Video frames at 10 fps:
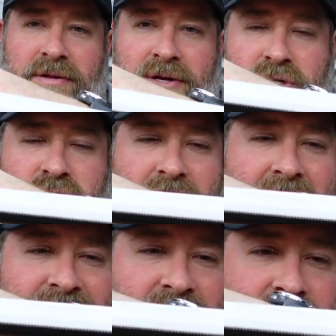
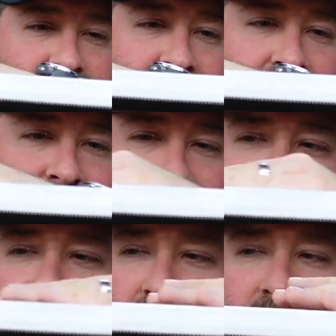shaft actually goes
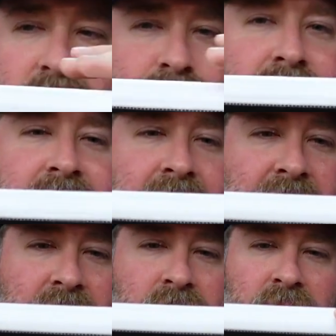through the grip at an
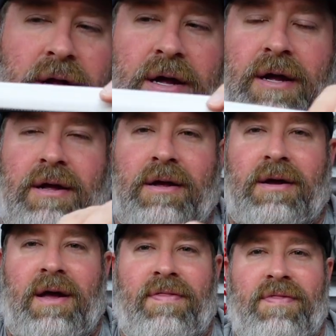angle,
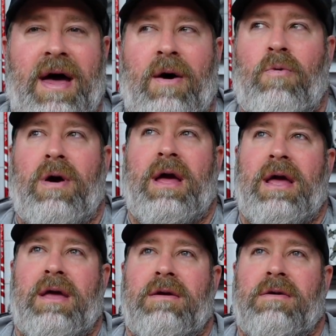and that
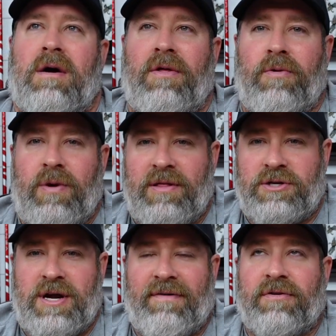way, the way the
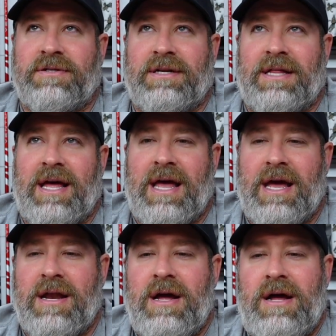shaft goes into the
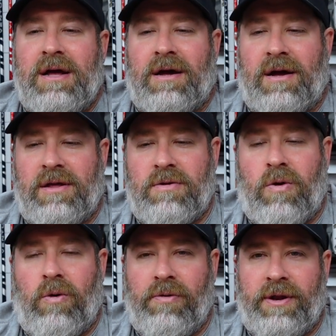head, you
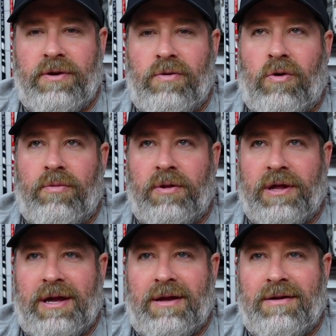hold it
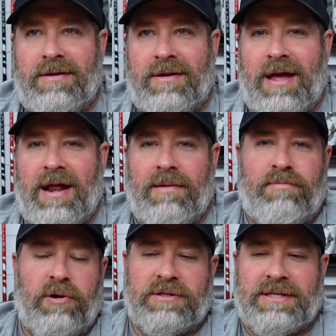normally, and it
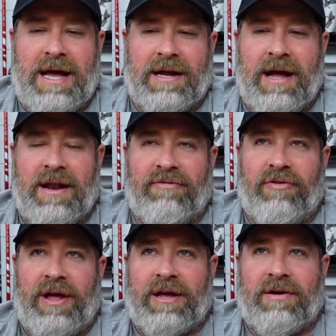puts that kind of
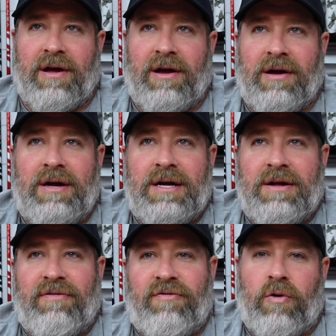like
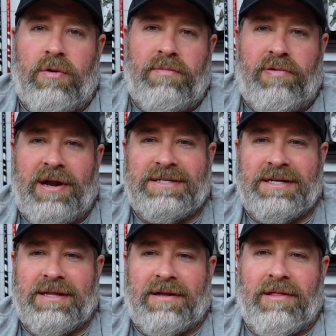forward press
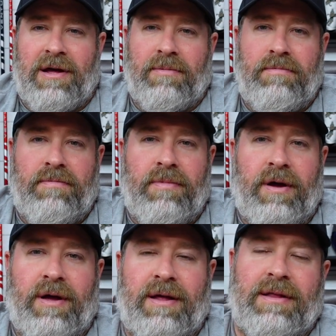into the club,
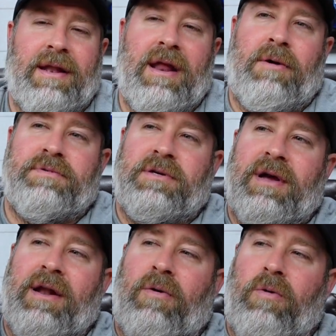and then helps you
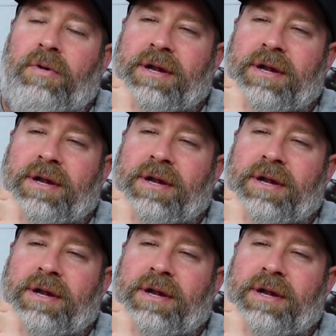kind of hold